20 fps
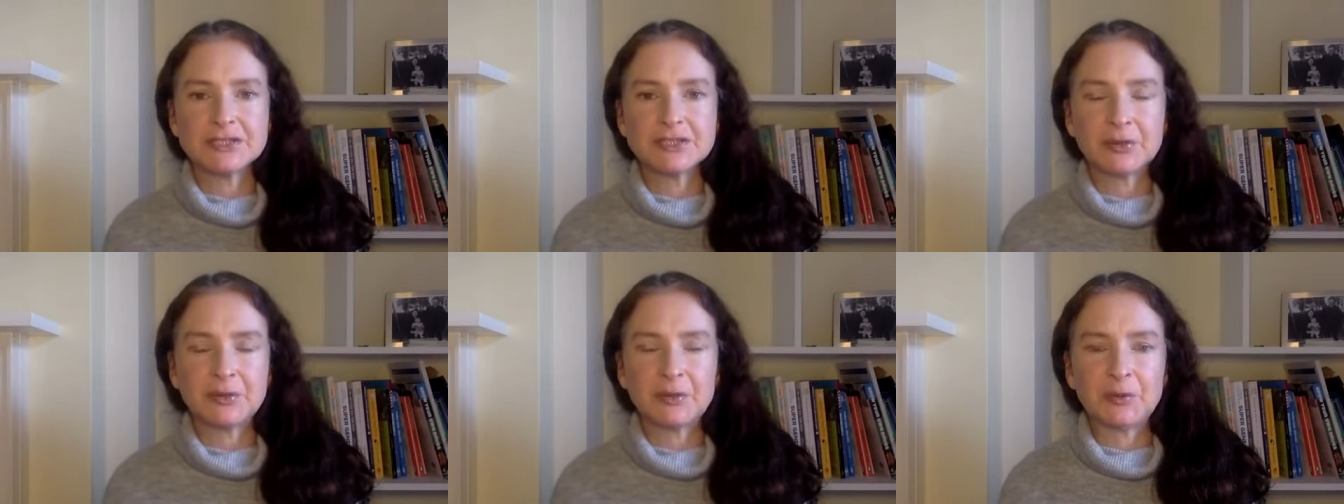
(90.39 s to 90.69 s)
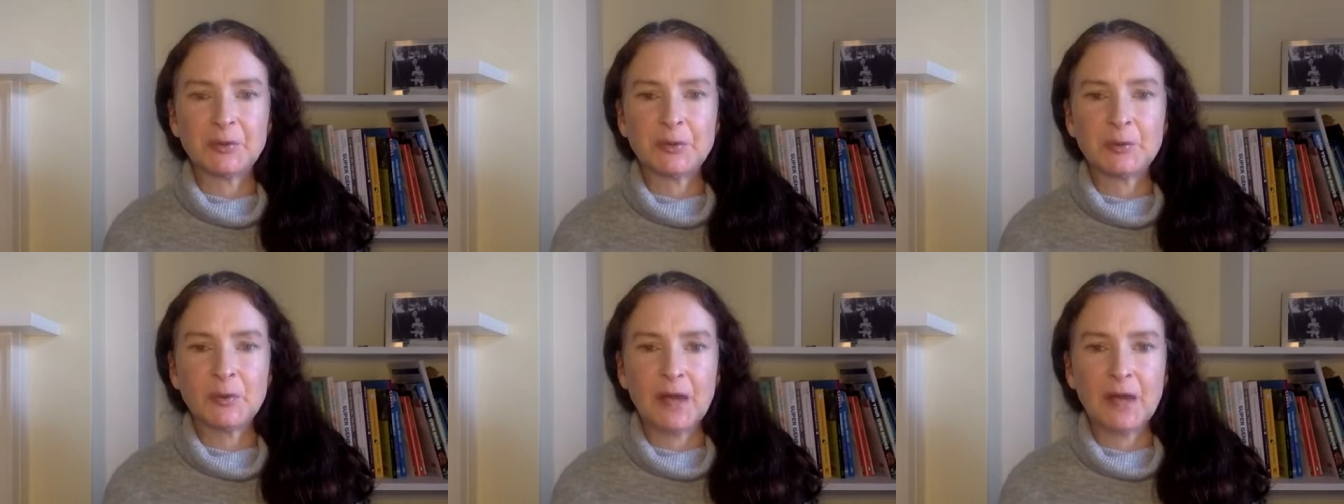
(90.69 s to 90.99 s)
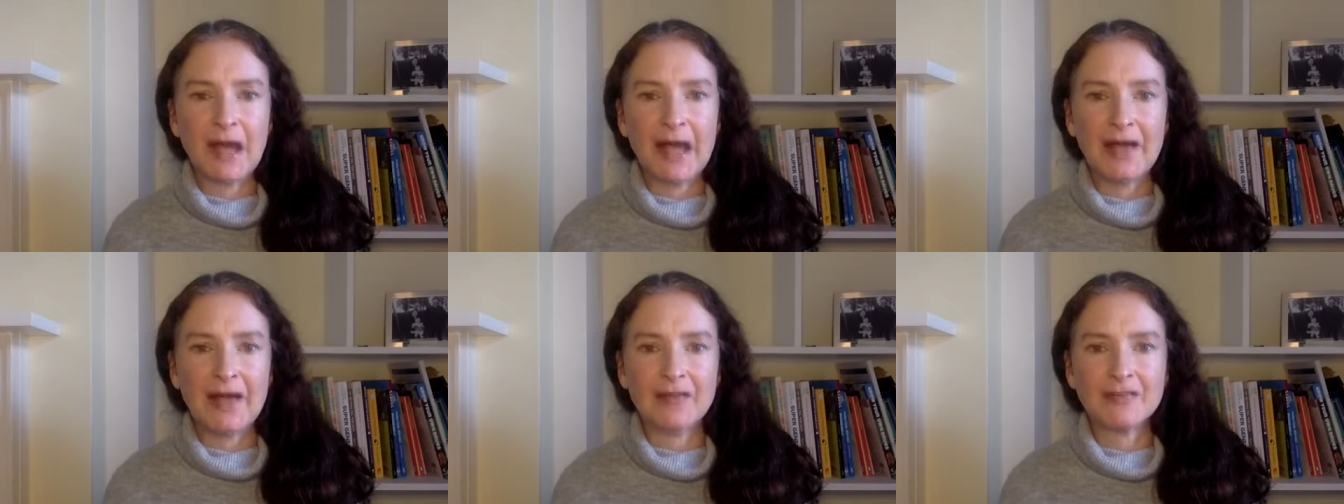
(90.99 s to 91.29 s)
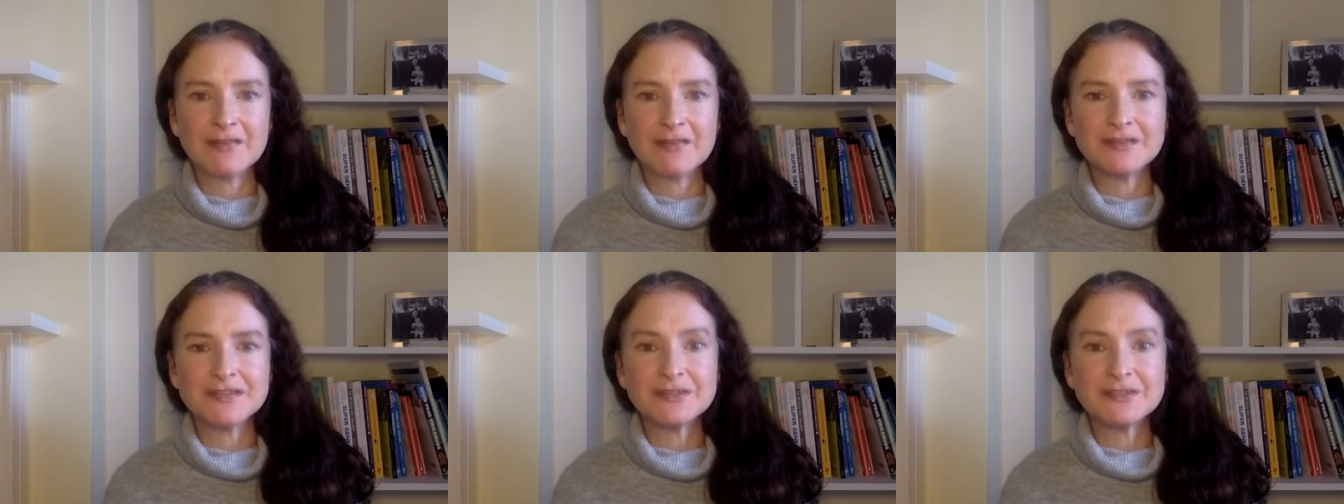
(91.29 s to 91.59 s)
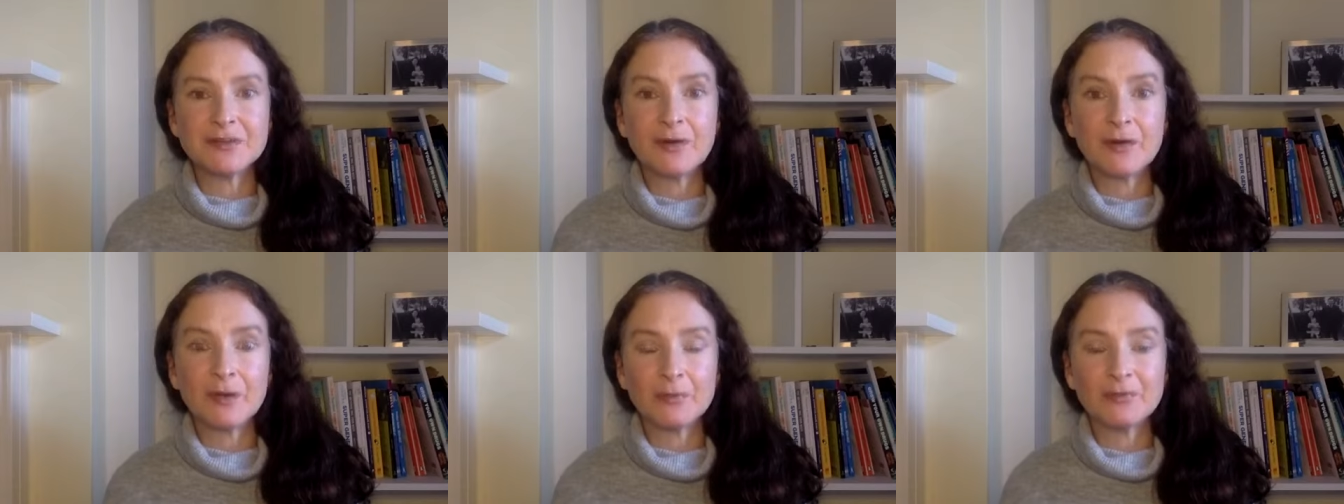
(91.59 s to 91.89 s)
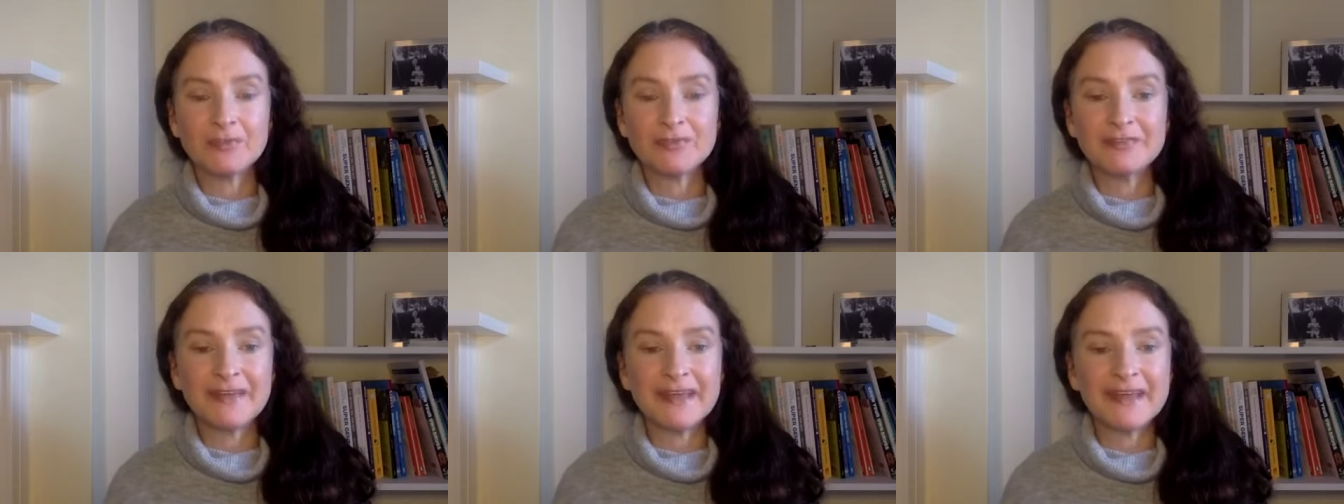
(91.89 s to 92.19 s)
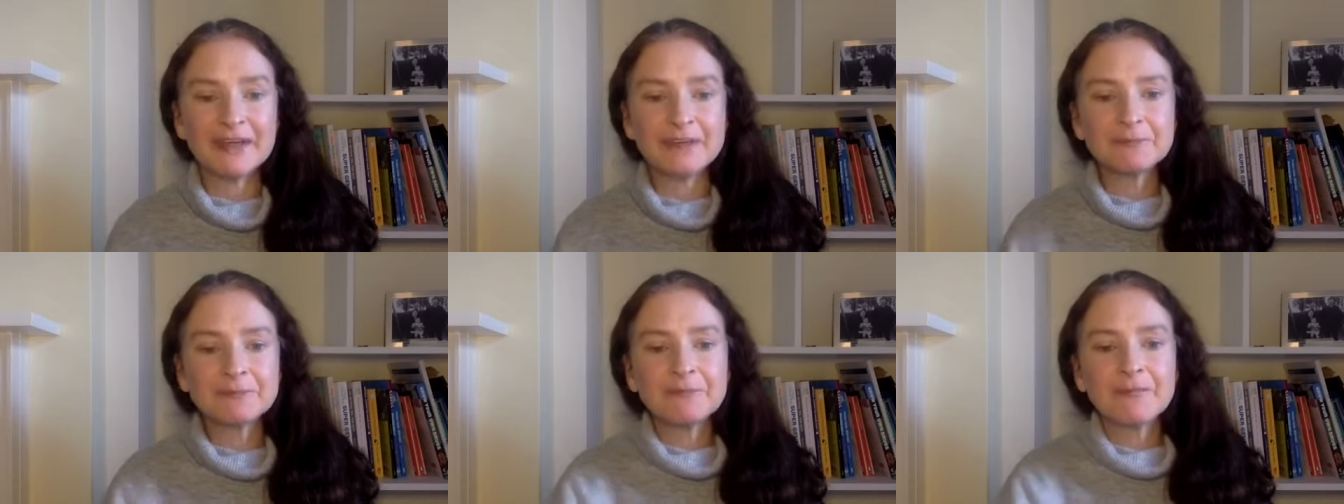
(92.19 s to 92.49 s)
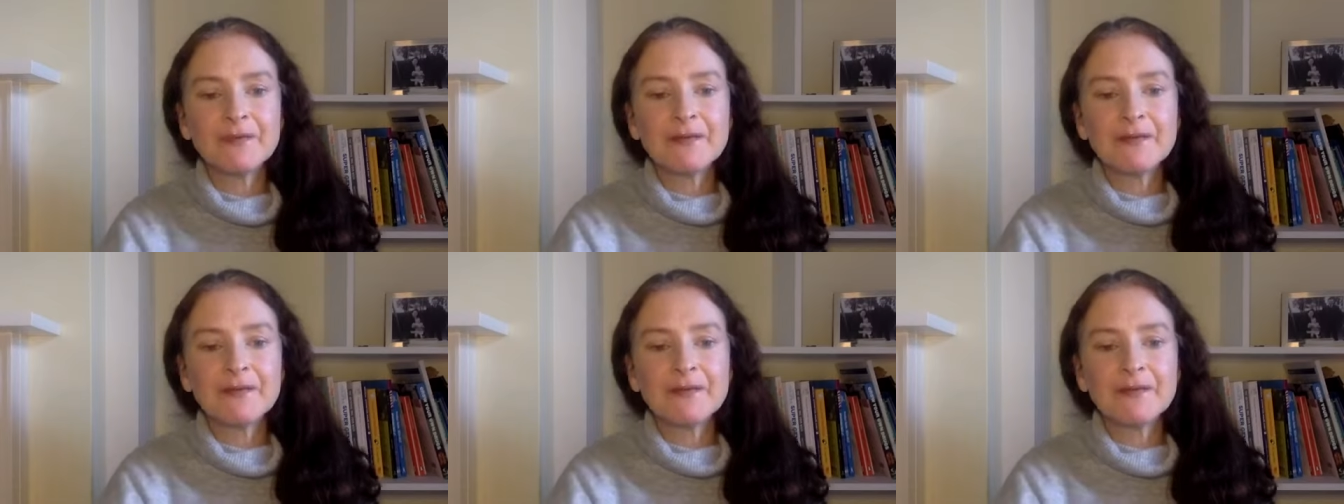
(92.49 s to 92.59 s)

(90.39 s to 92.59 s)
to at this time of year.